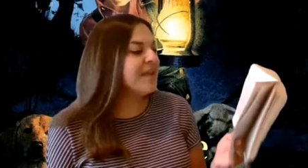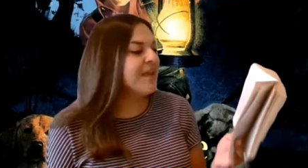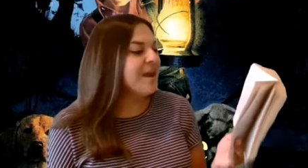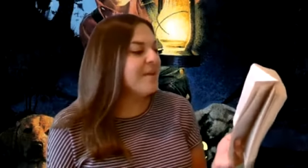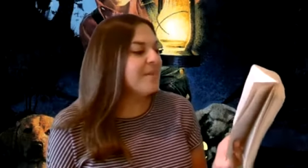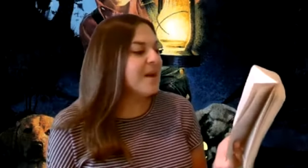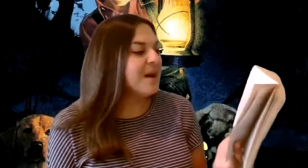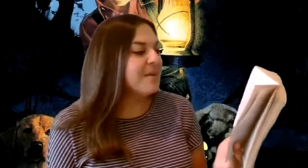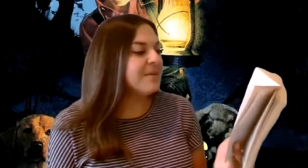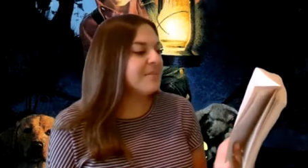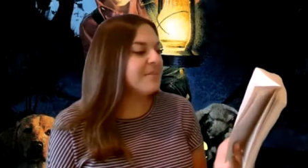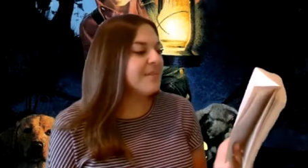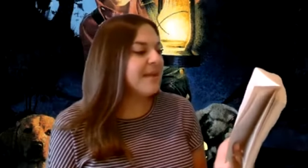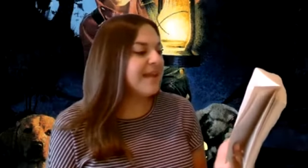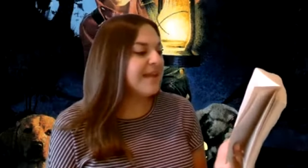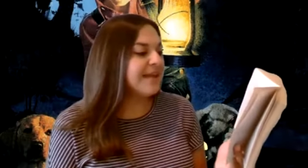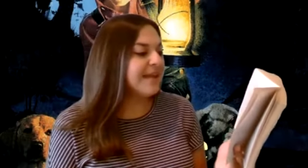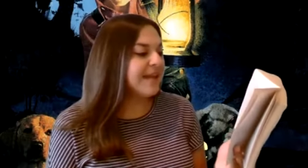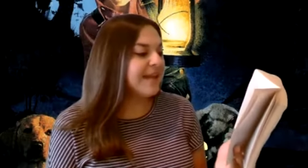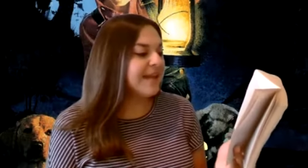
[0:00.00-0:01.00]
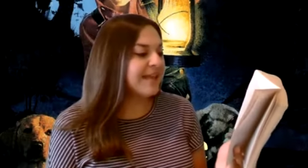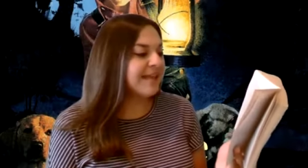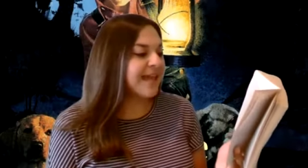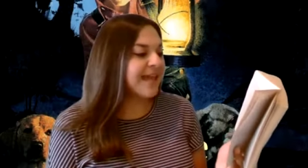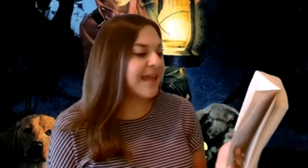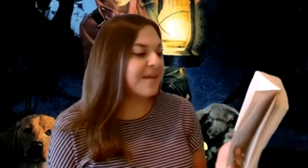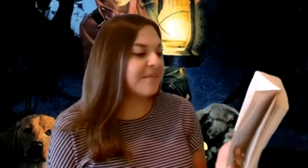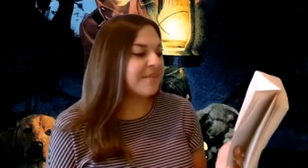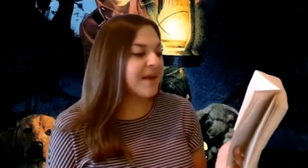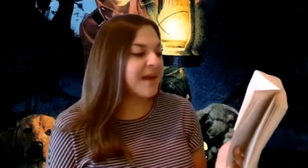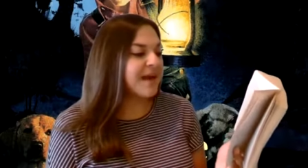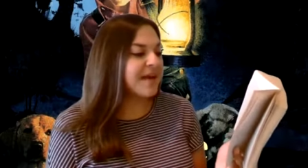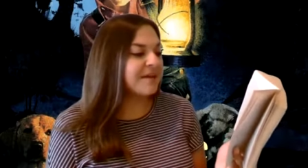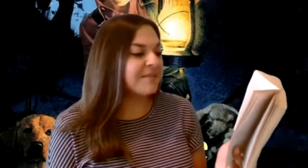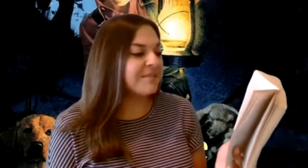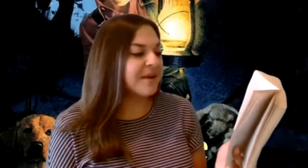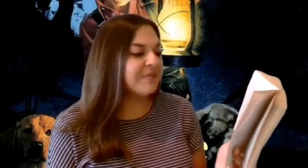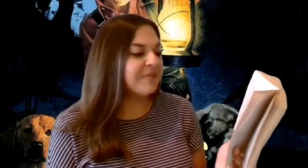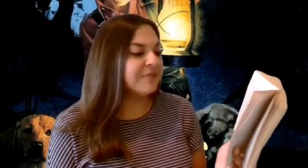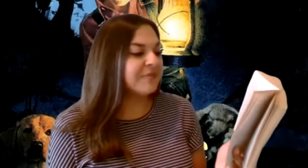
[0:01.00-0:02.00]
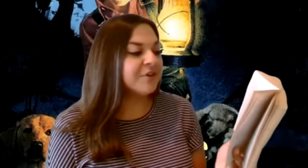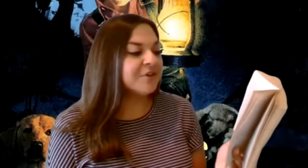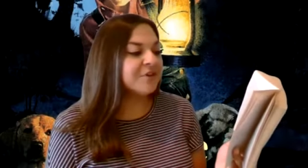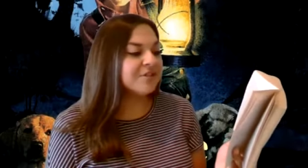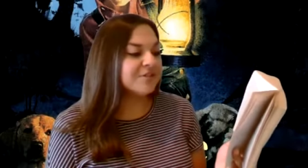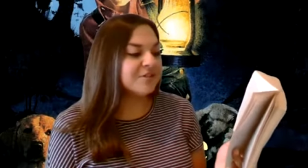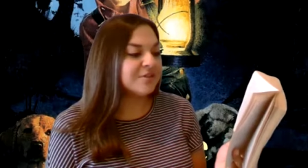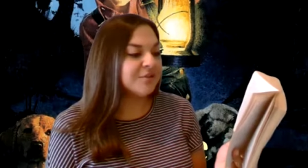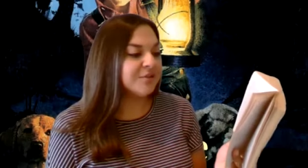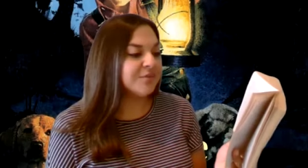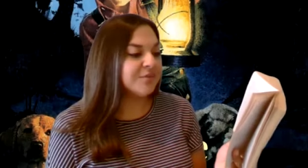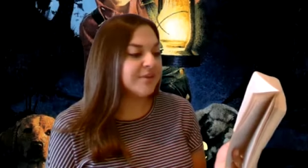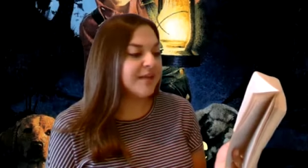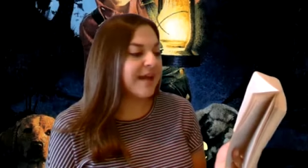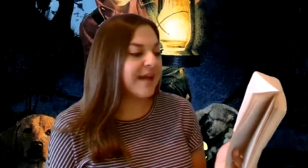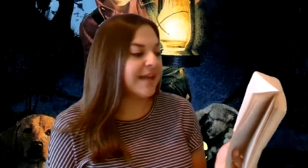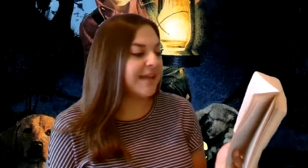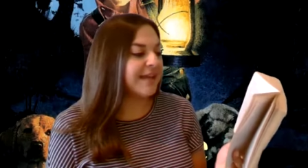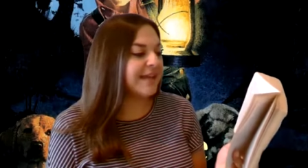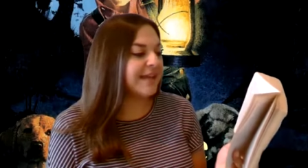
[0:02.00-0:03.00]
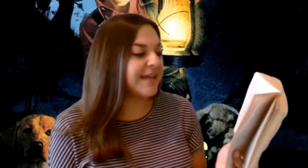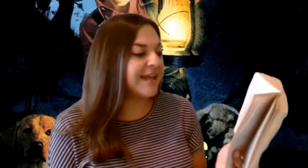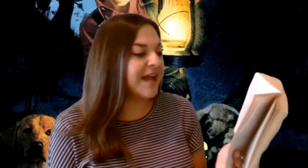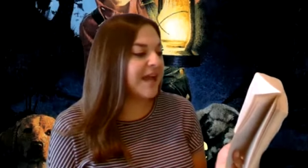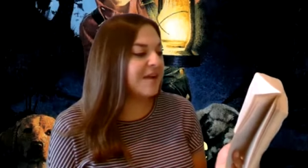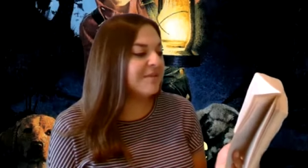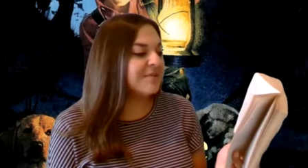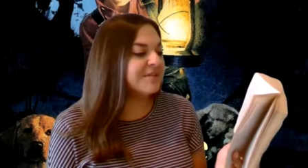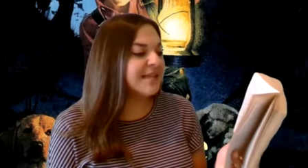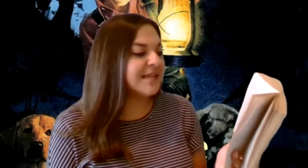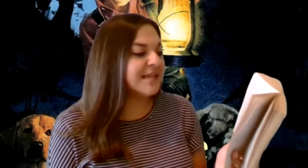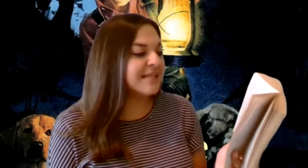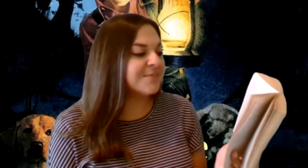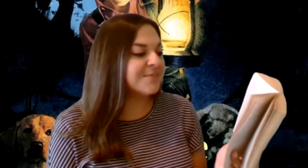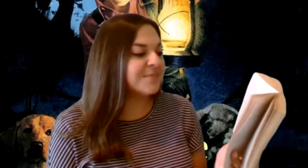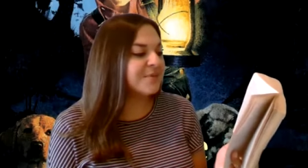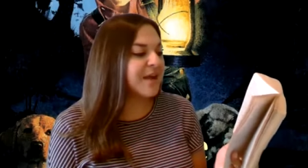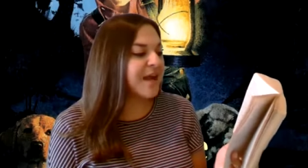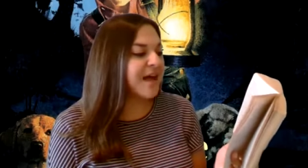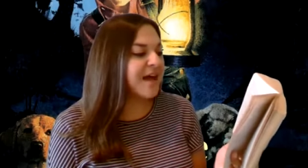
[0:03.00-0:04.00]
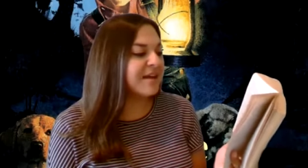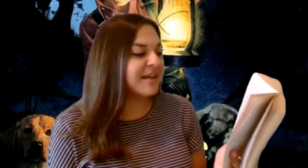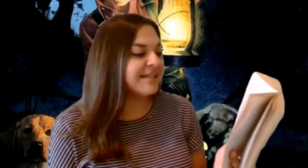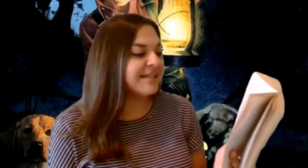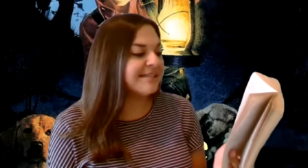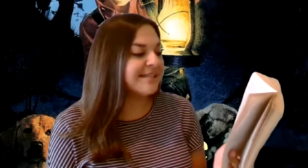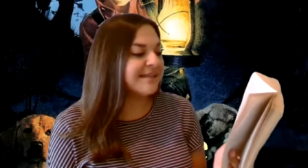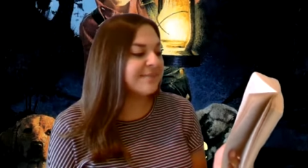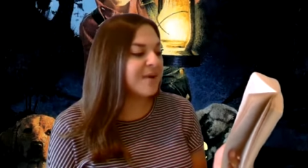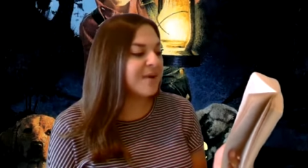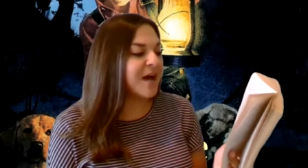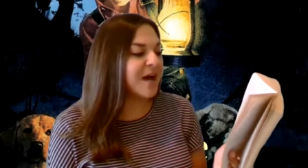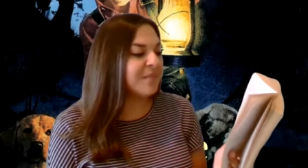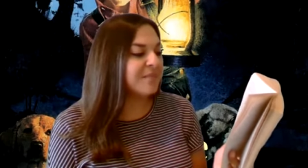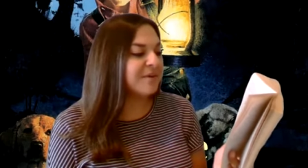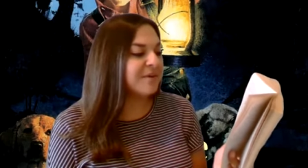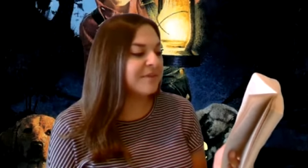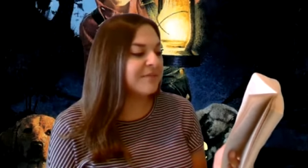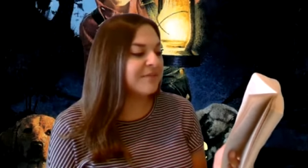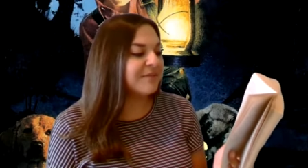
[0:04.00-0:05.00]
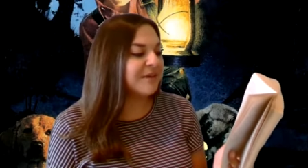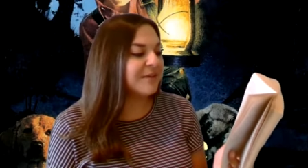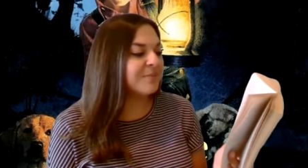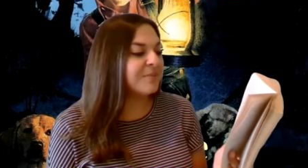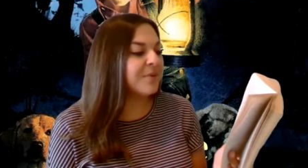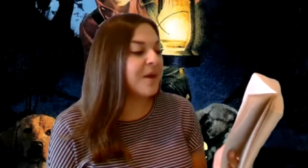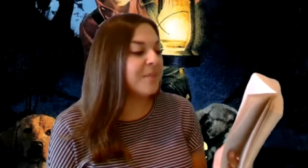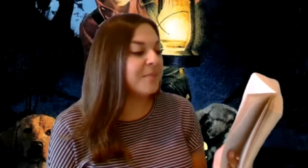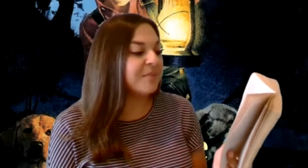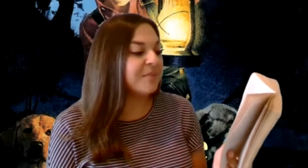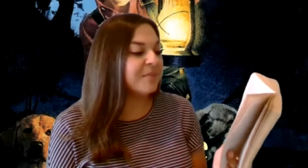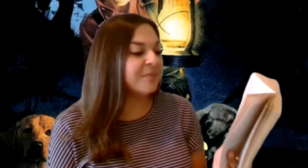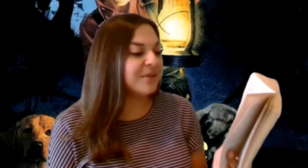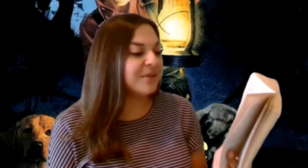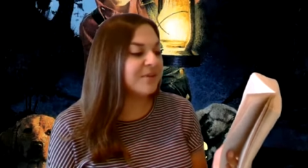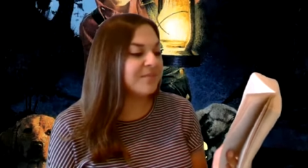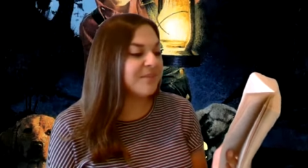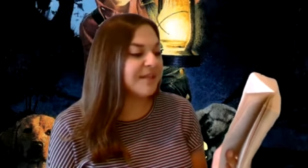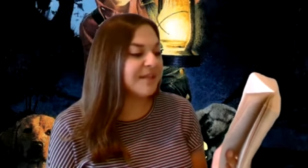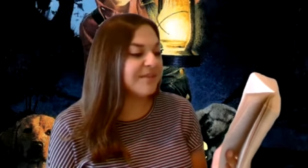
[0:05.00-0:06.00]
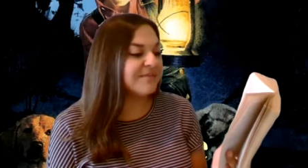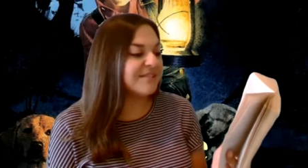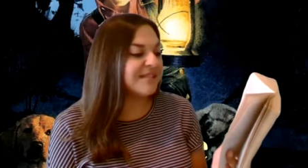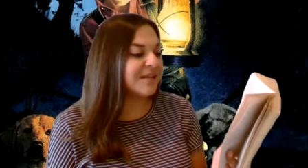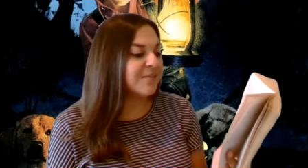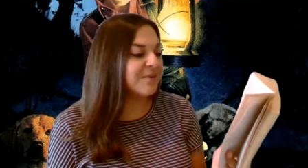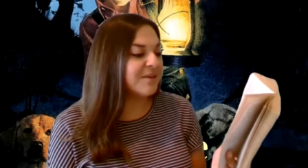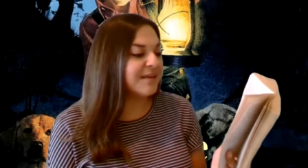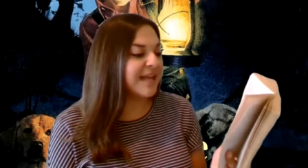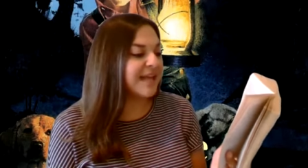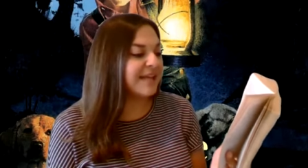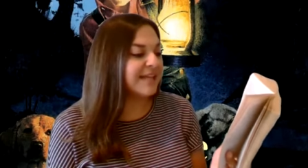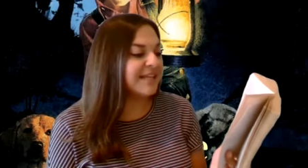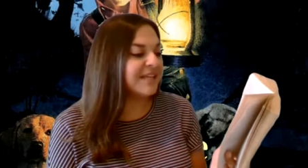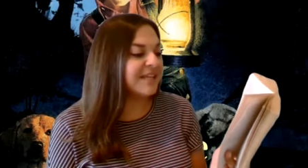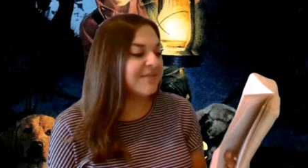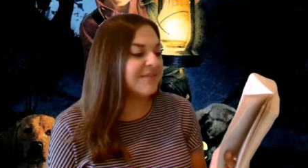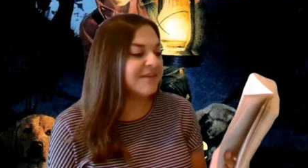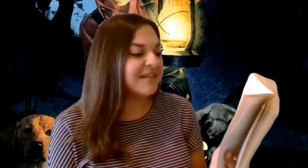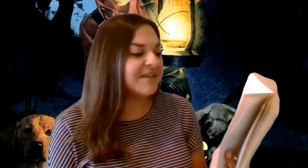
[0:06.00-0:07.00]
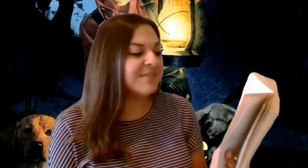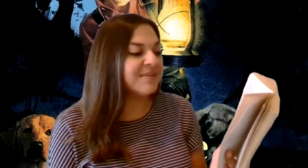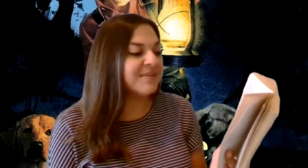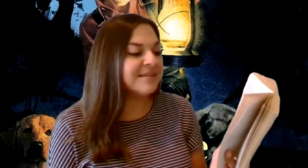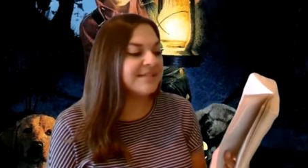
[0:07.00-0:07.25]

Mama made a cap out of my first coon hide. I was as proud as Papa would have been if someone had given him a